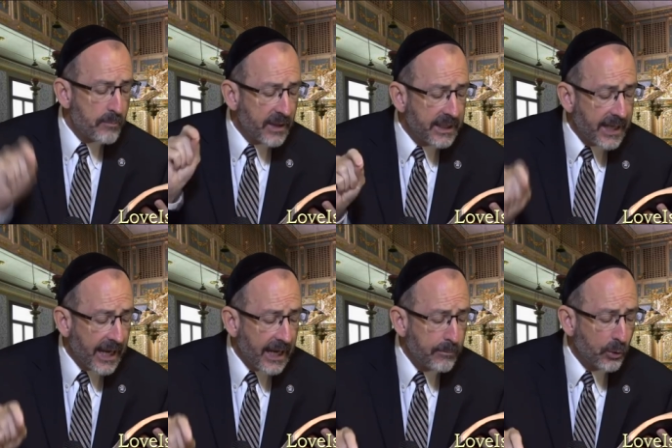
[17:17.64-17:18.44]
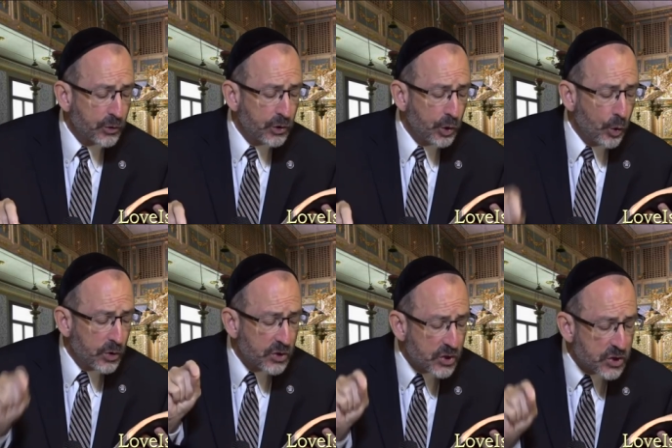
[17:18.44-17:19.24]
Being able to
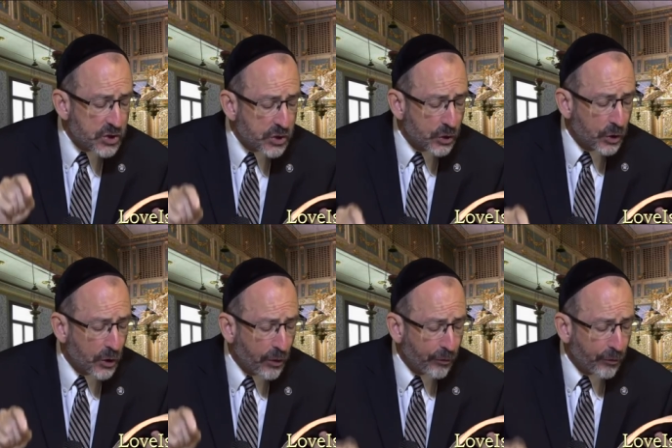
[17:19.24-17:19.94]
discern